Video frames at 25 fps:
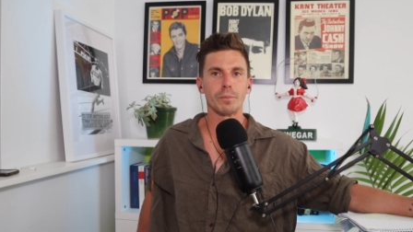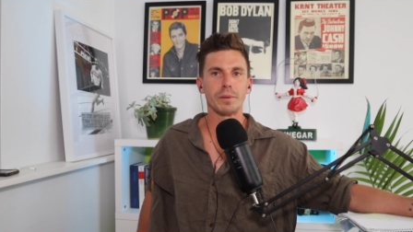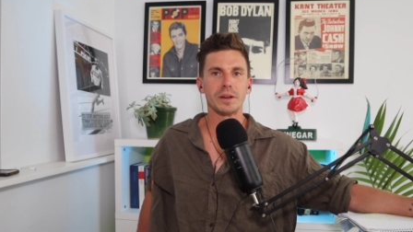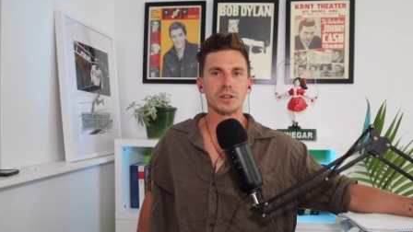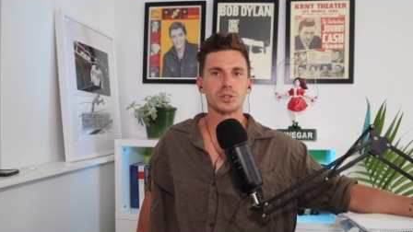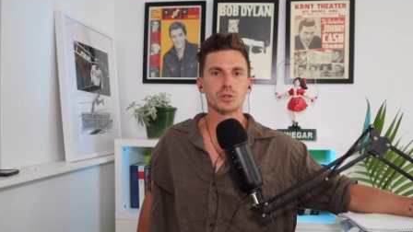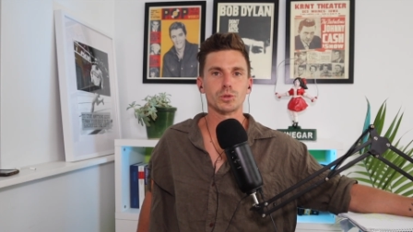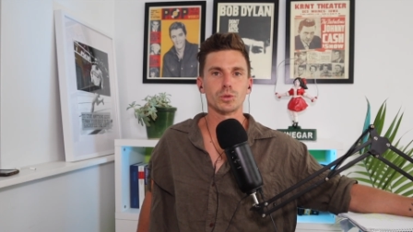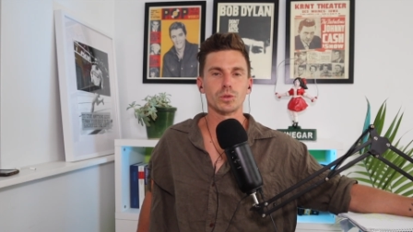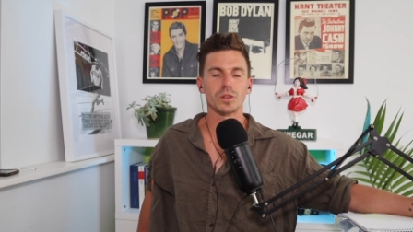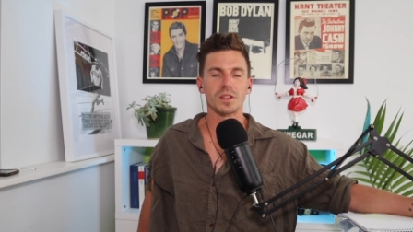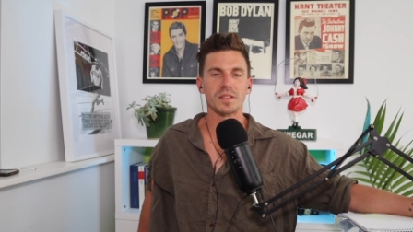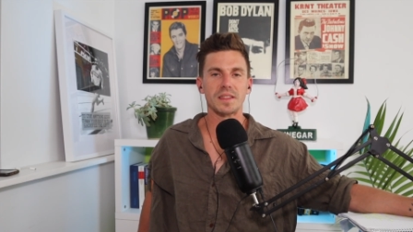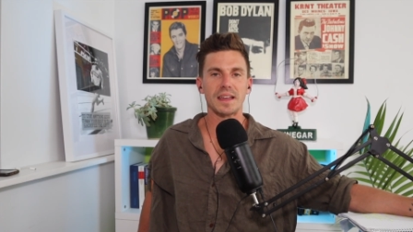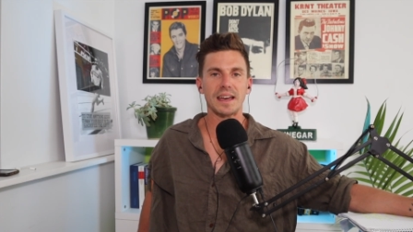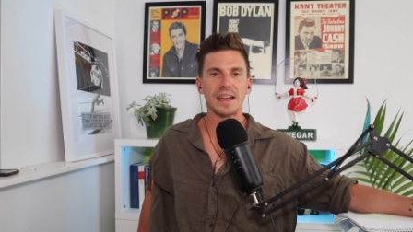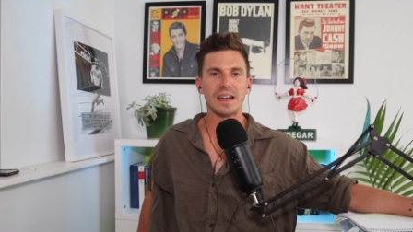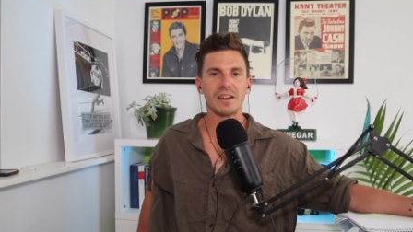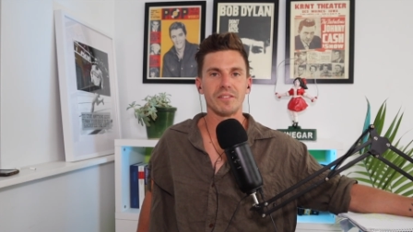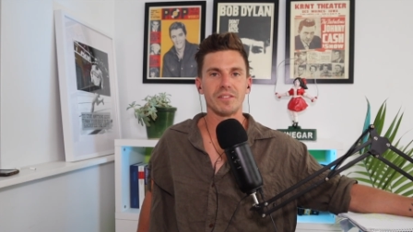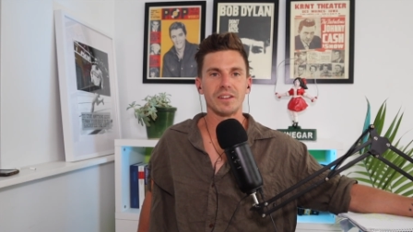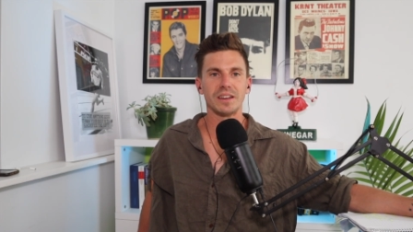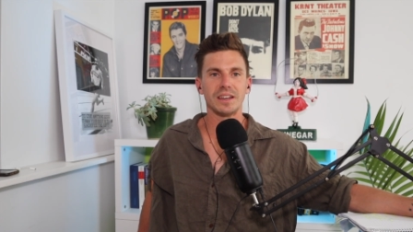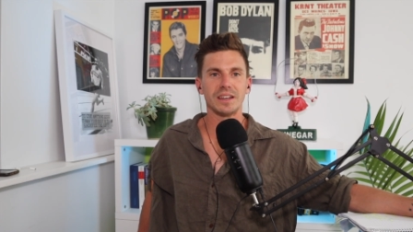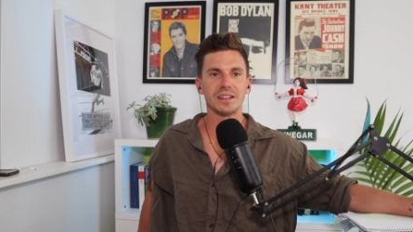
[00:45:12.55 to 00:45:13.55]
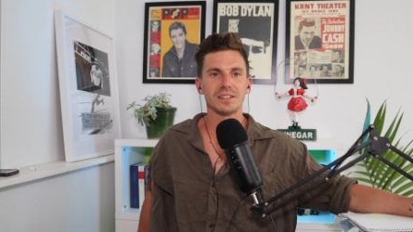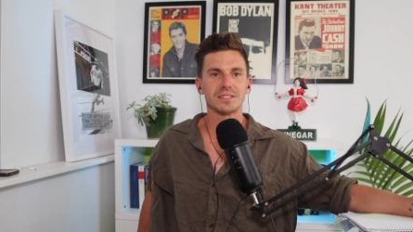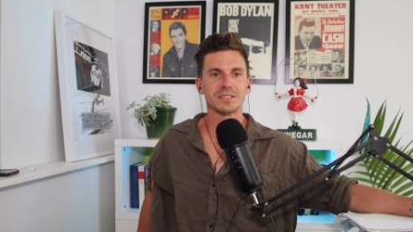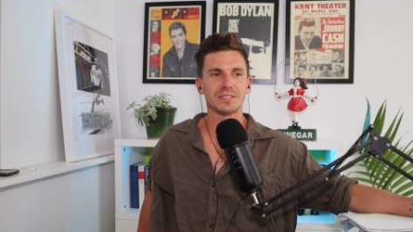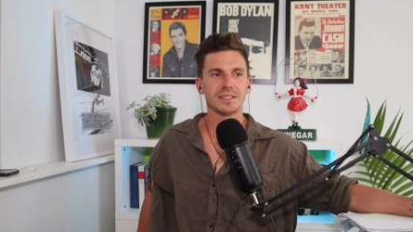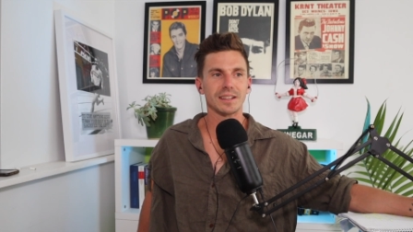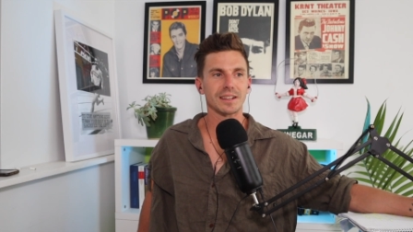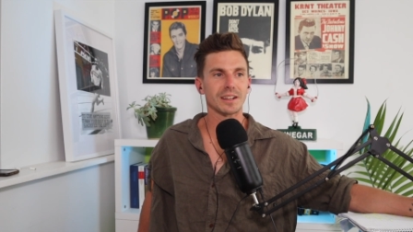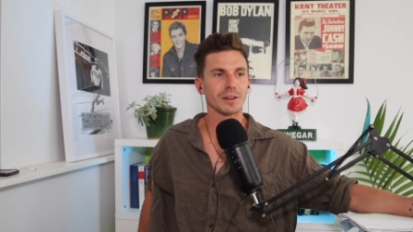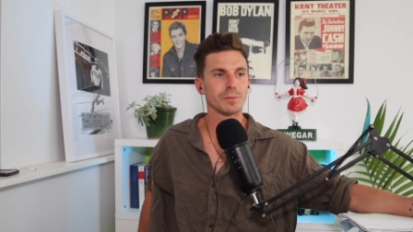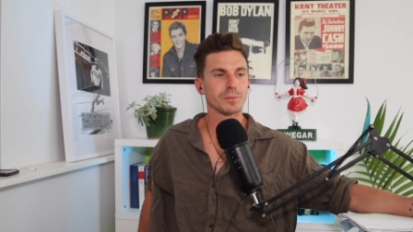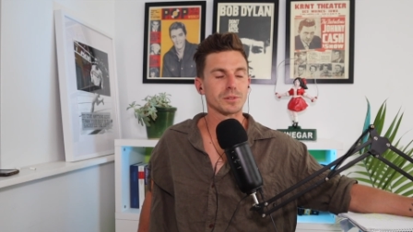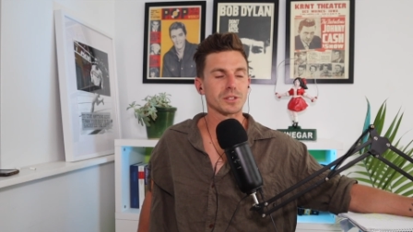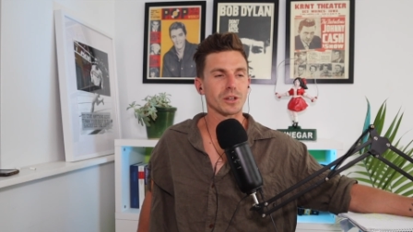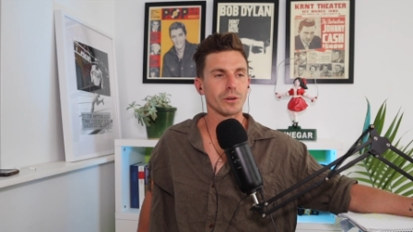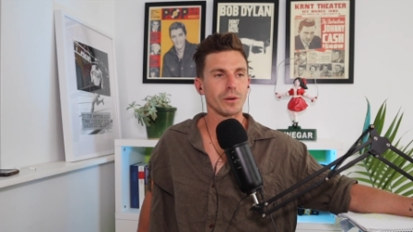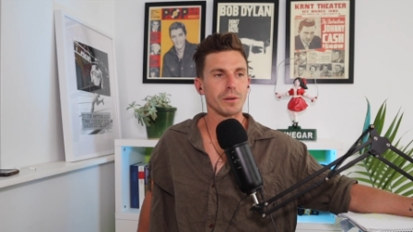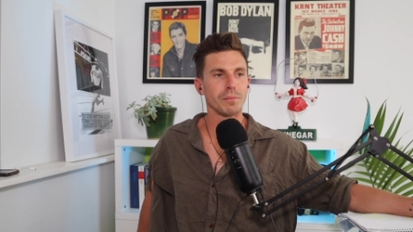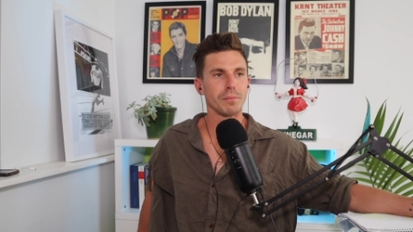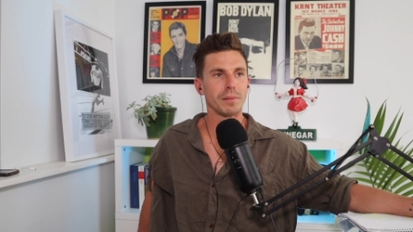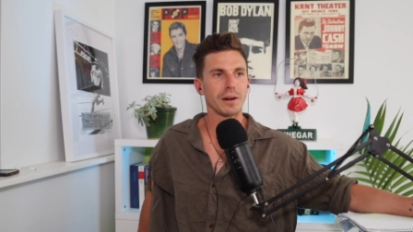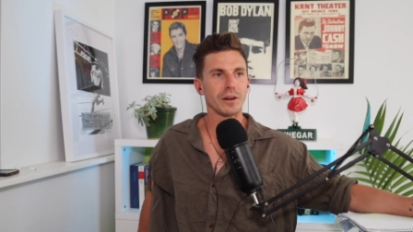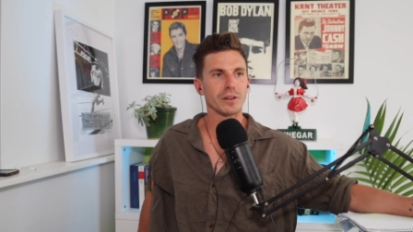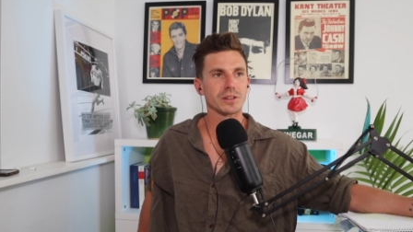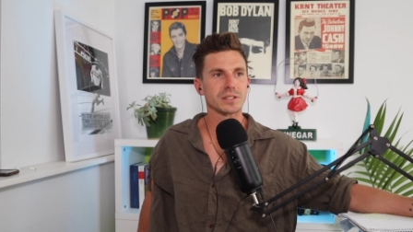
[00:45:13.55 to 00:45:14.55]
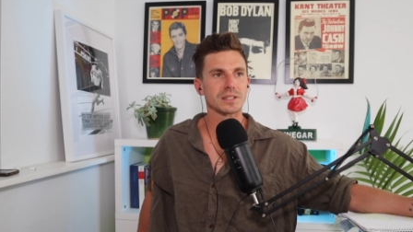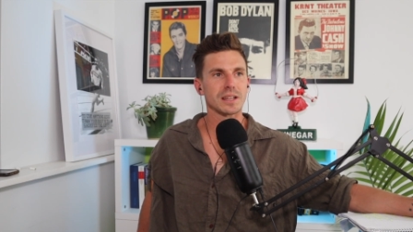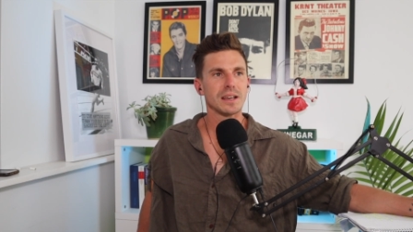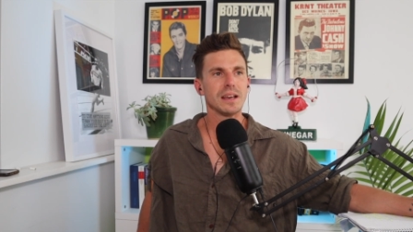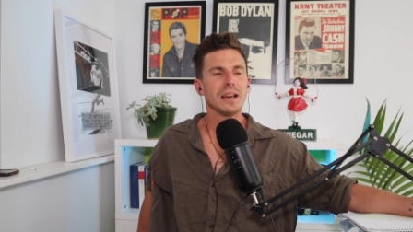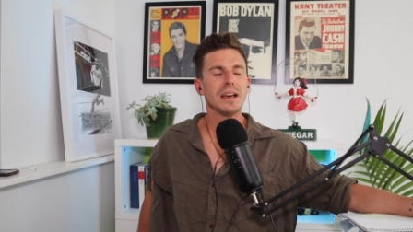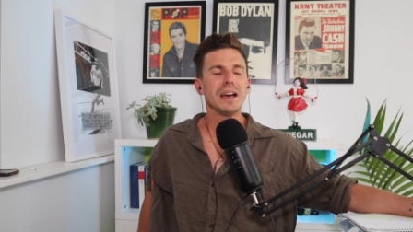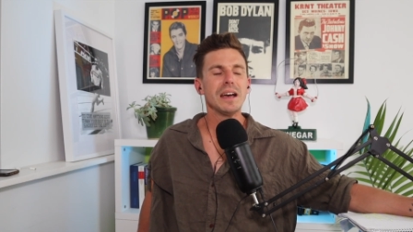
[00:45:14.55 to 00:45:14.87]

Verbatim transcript: petrol that they have here. She's like, I'm so embarrassed.